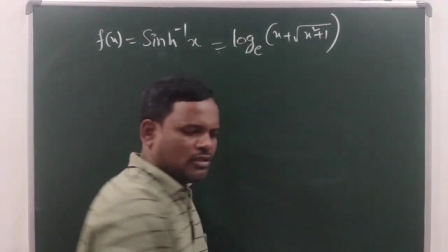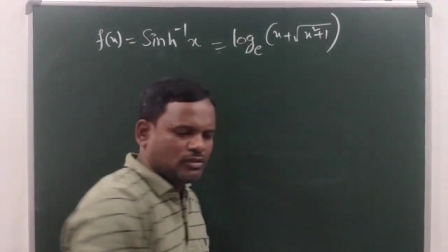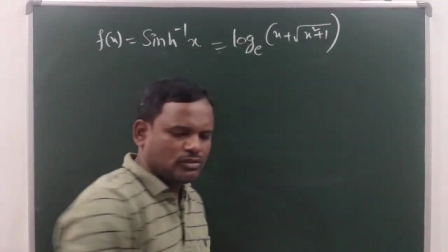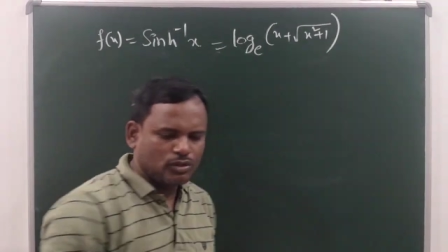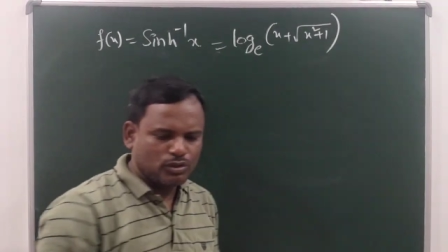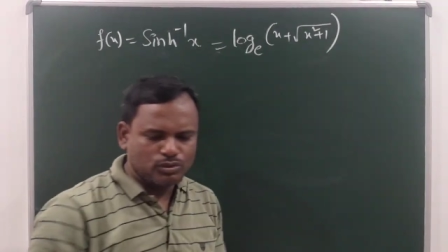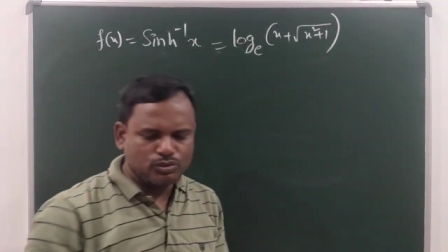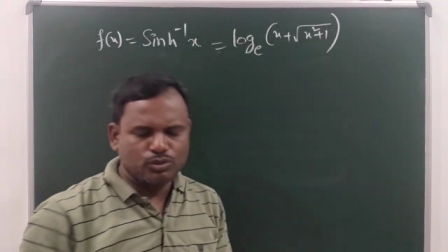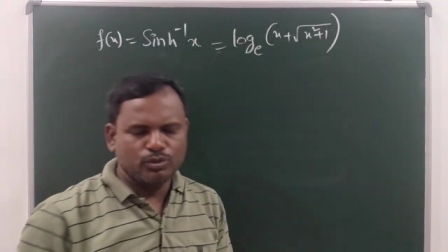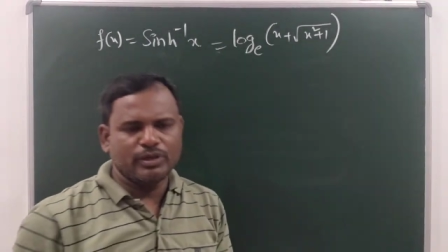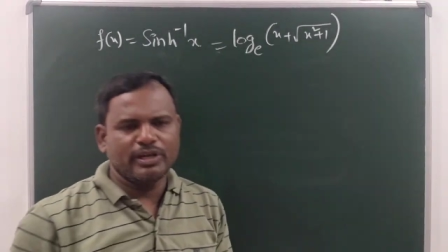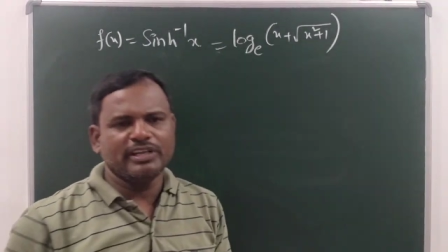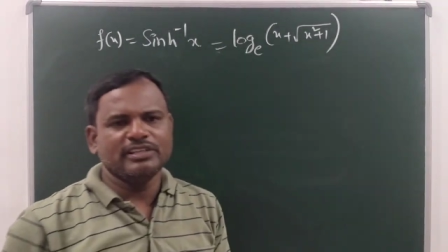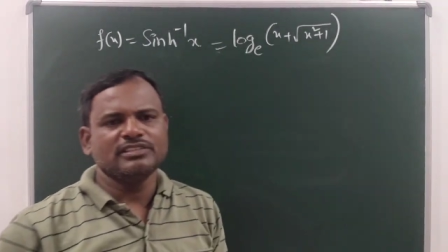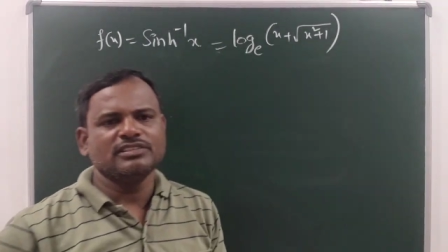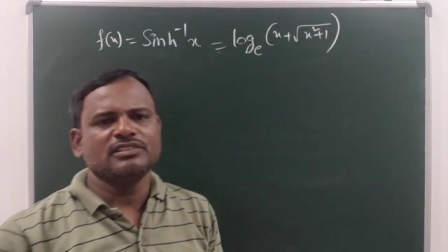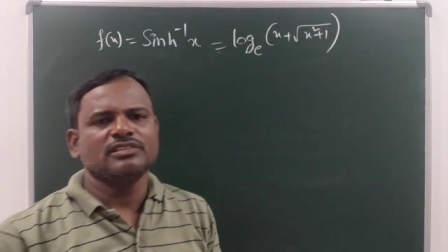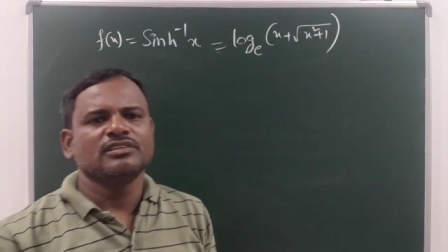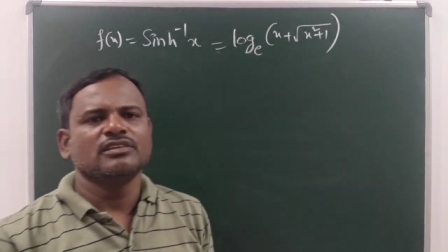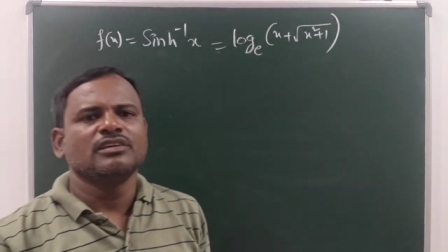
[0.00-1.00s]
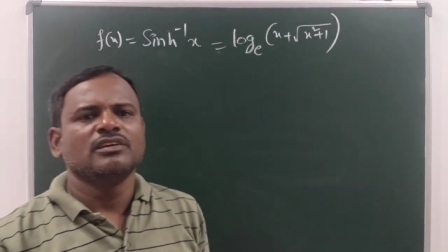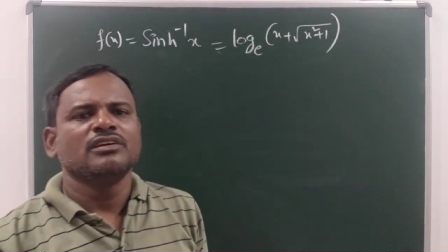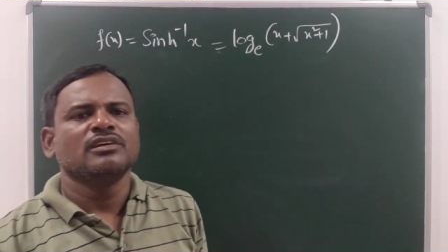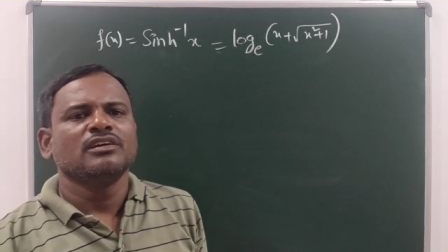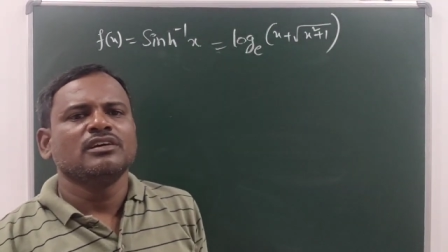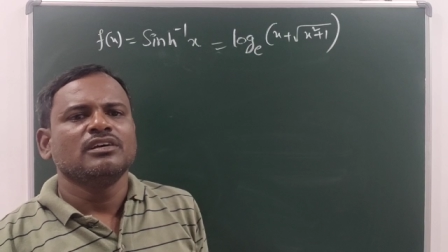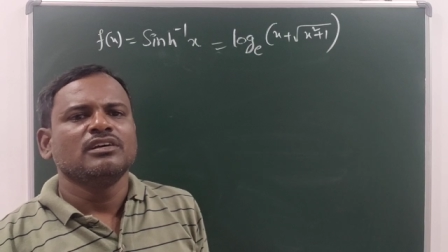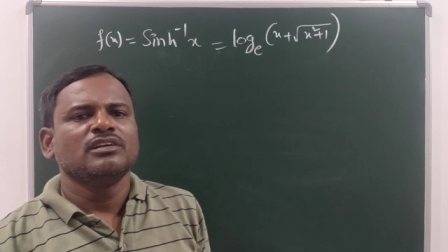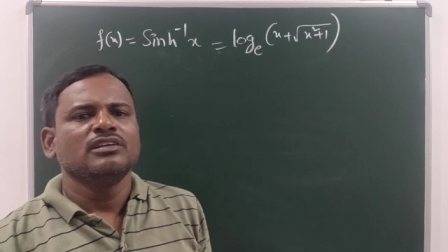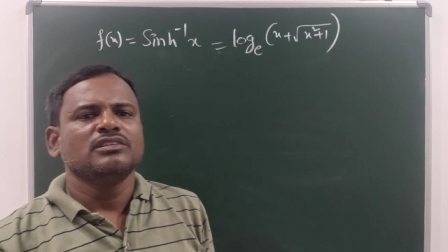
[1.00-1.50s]
So students,
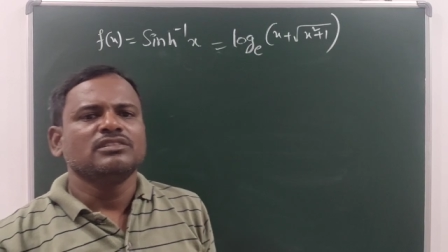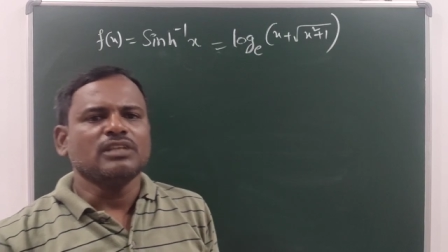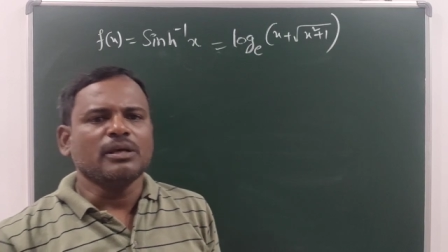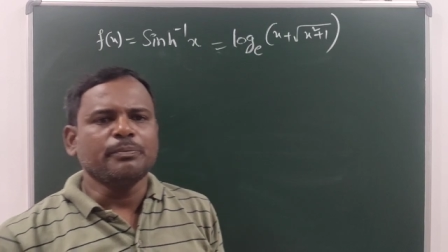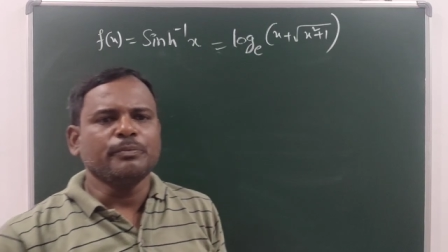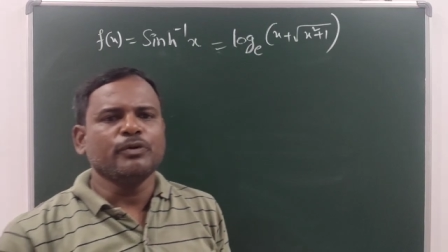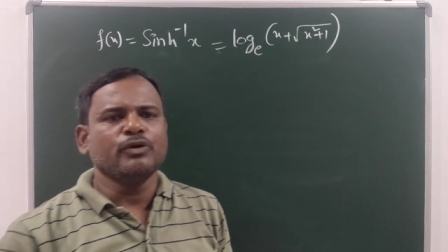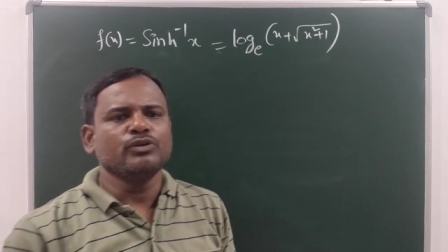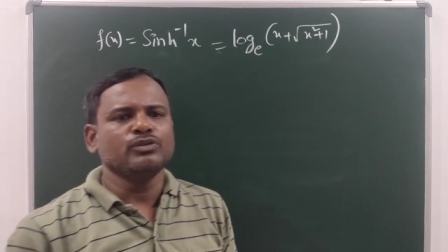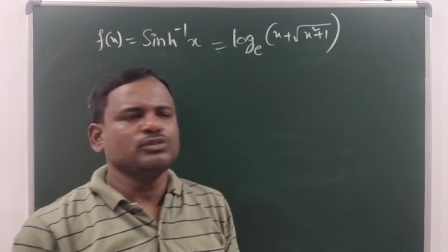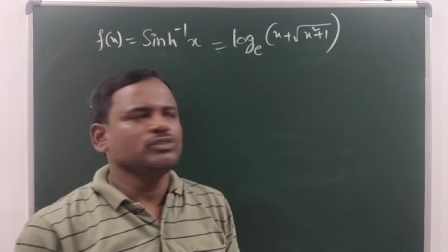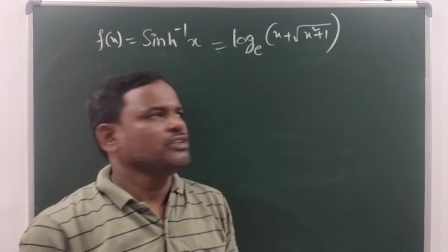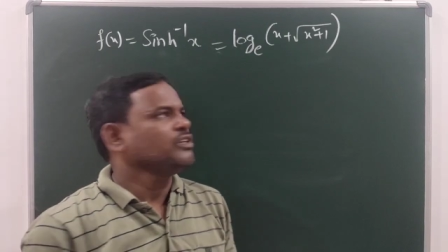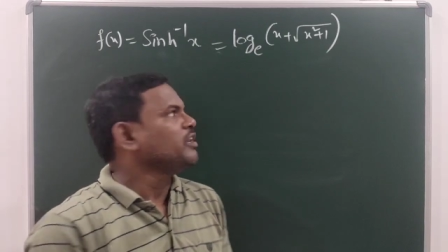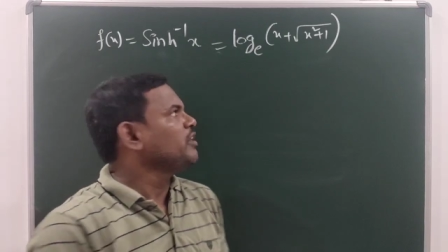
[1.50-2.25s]
suppose